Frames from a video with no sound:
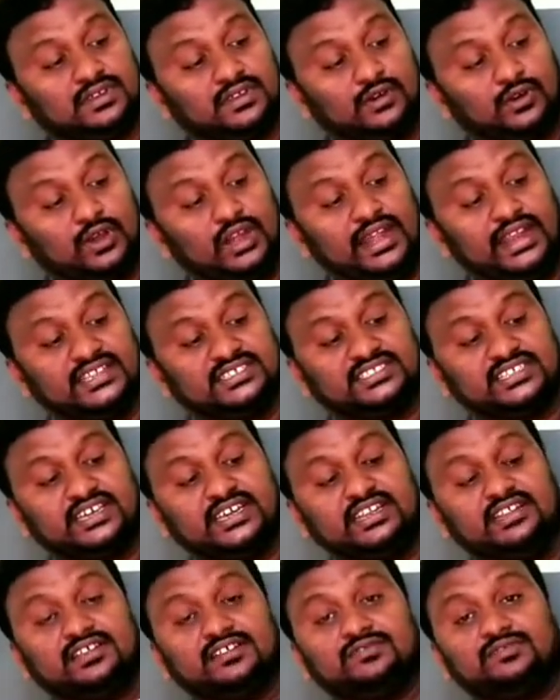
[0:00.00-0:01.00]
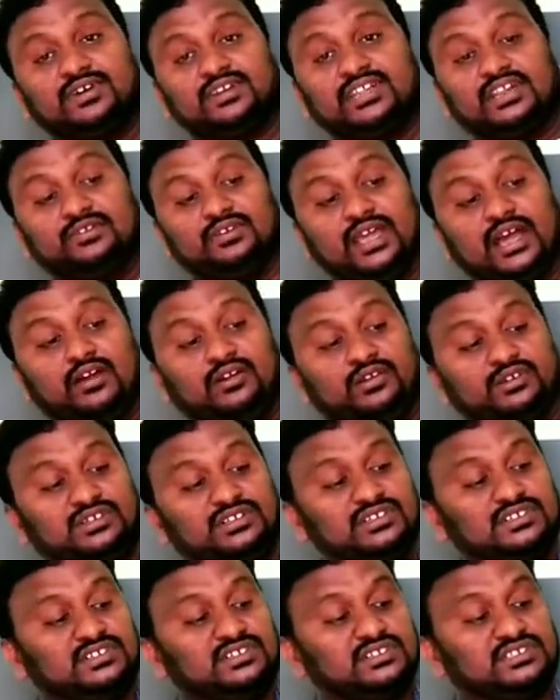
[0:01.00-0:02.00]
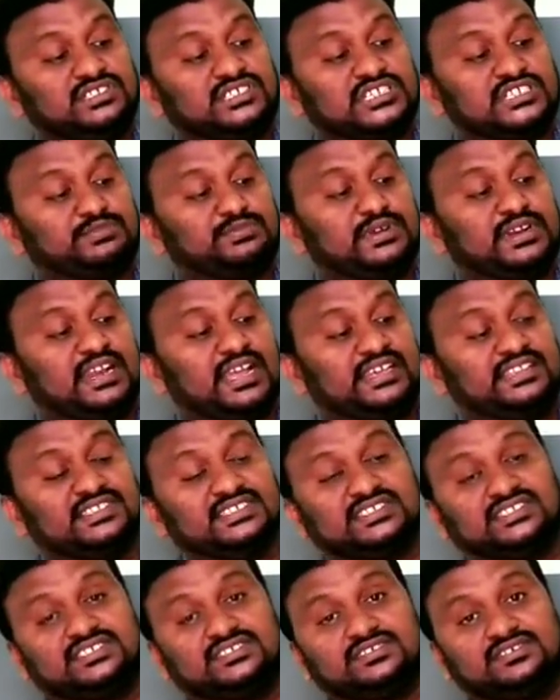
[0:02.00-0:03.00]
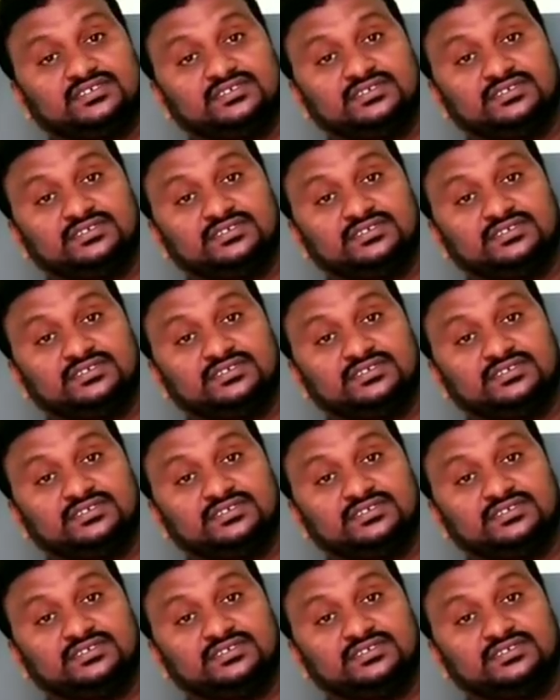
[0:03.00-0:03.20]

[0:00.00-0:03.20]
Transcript: Hole it is there. For that we have to suspend like this.